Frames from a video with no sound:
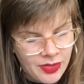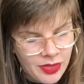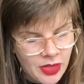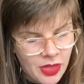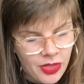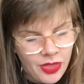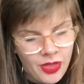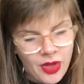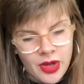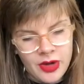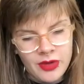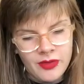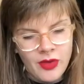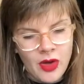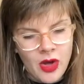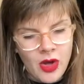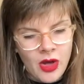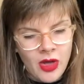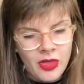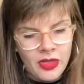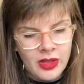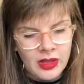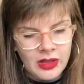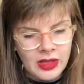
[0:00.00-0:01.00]
the thought of
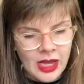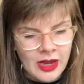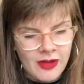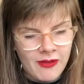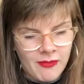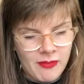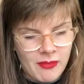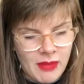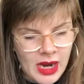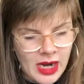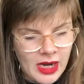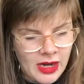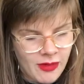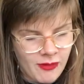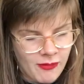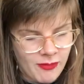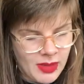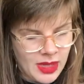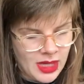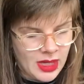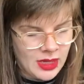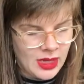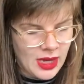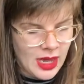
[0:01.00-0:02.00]
all that life might have
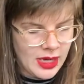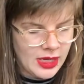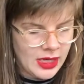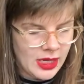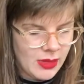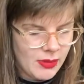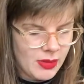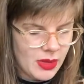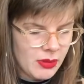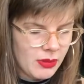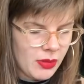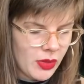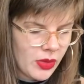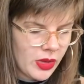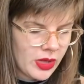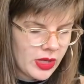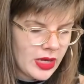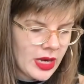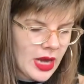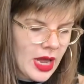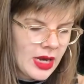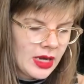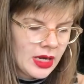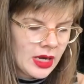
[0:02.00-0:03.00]
been had he been born in
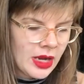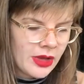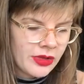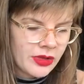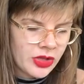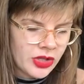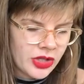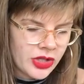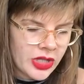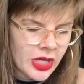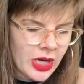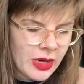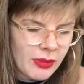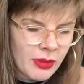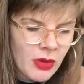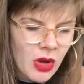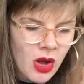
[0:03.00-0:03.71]
any other shape